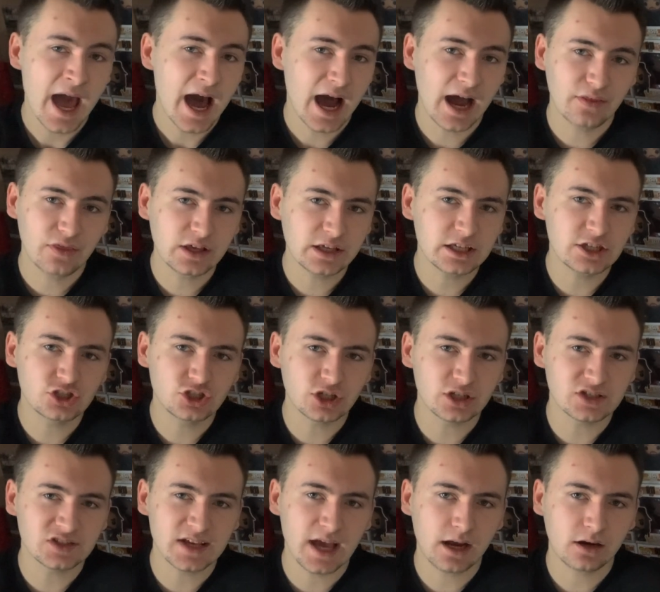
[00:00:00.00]
I think he should
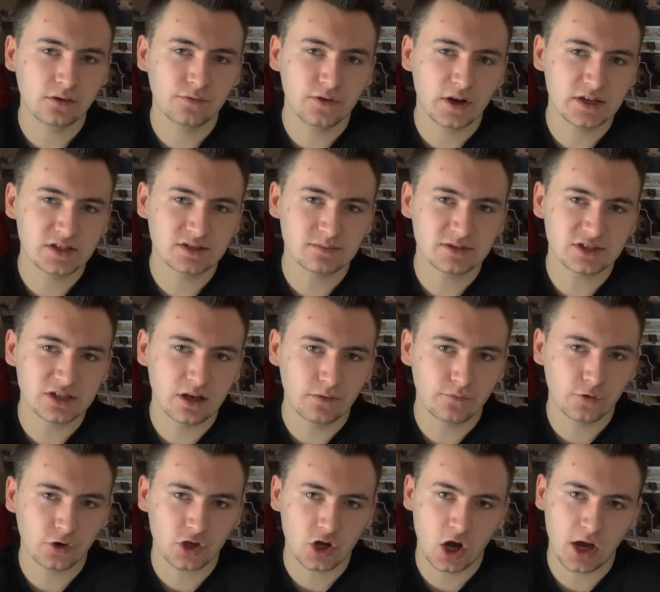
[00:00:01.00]
have sacrificed
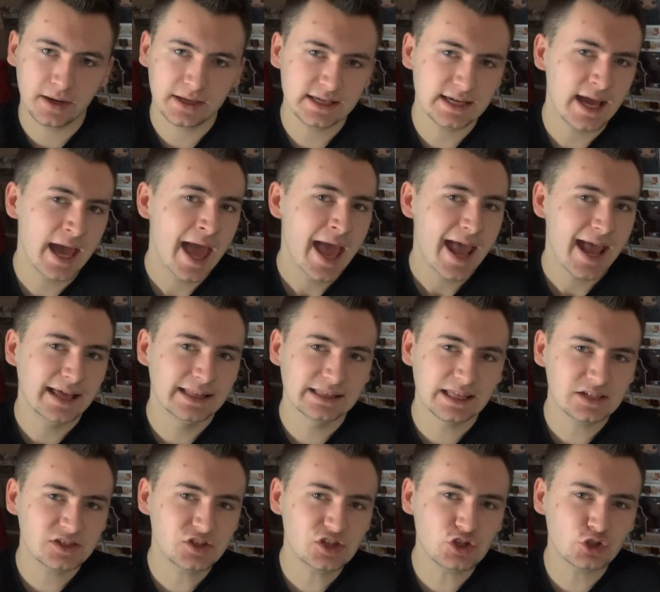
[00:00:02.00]
himself for Connie.
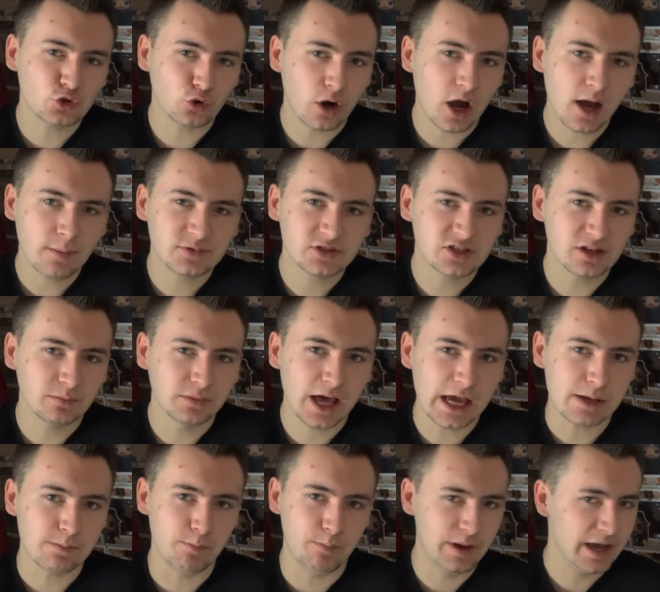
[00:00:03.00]
Unless he drops some
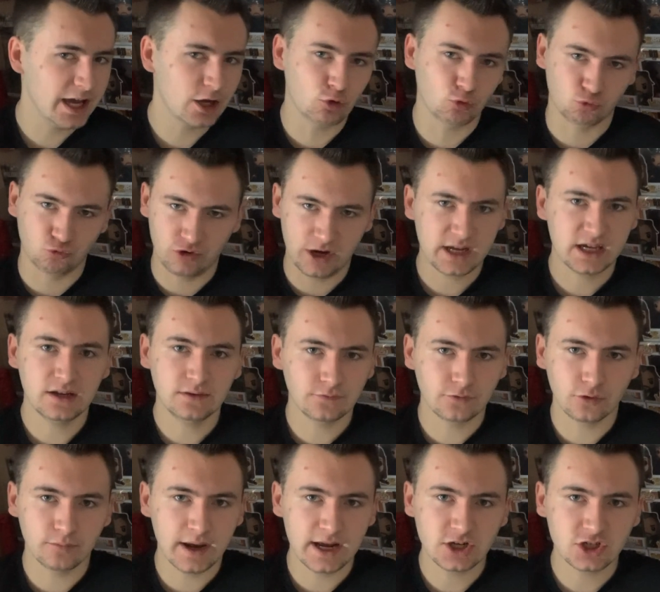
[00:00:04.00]
like big Rick
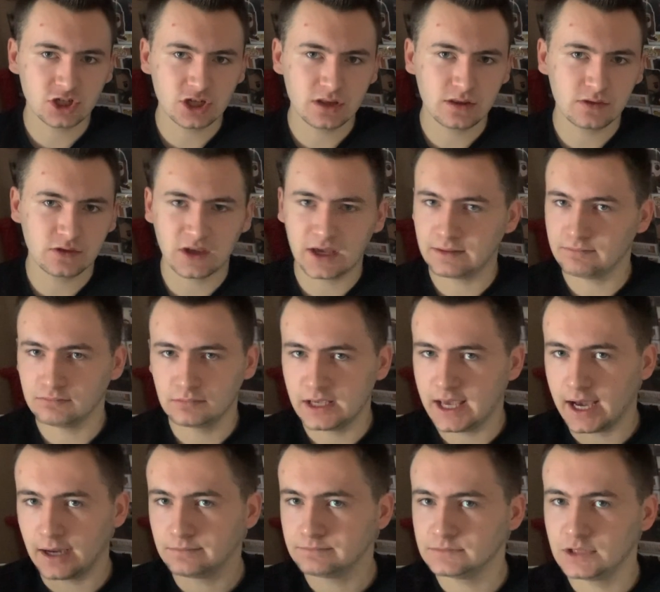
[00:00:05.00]
information, then
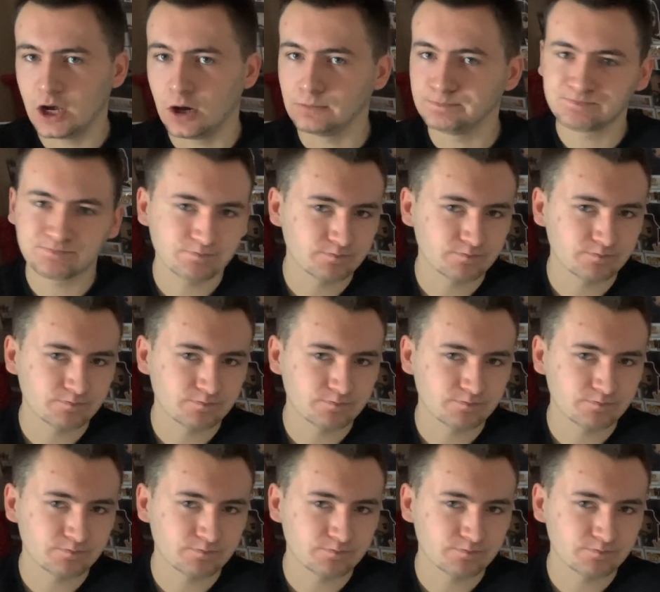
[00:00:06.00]
yeah, no.